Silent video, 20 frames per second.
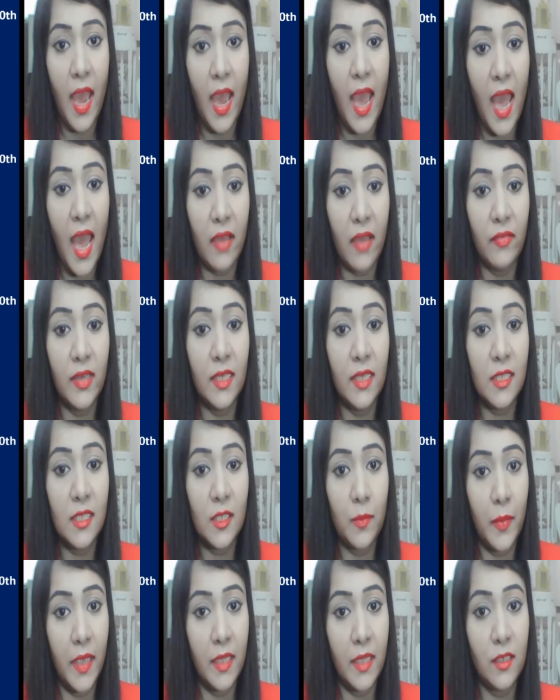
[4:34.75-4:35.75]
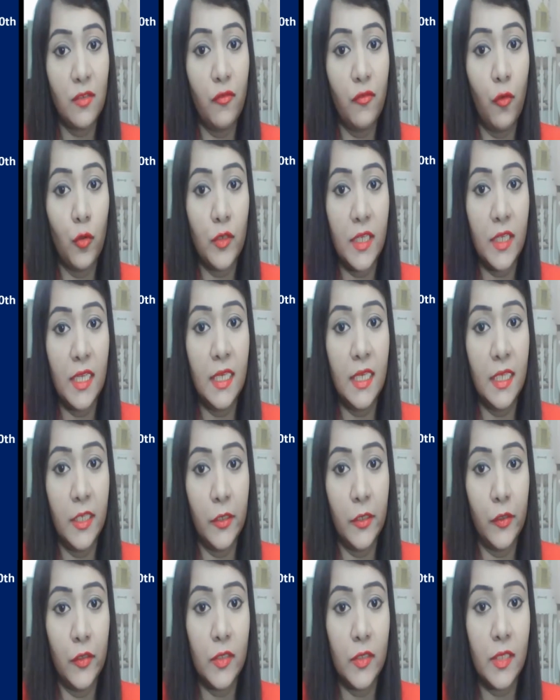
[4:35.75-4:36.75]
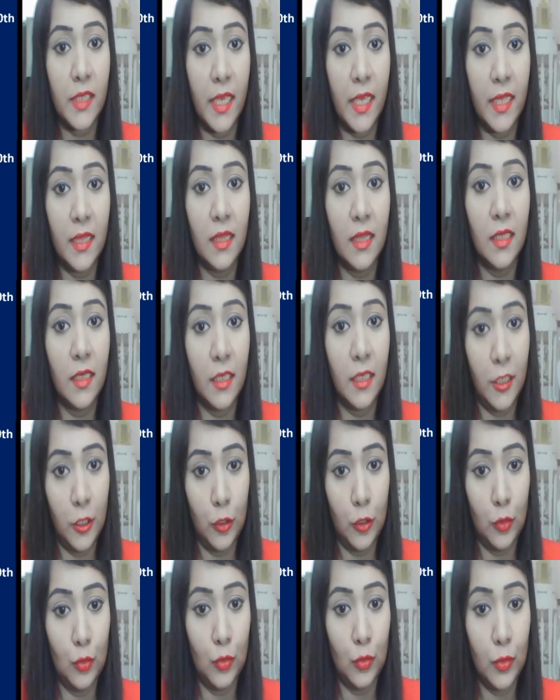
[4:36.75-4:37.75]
having spent 14 years in the EU.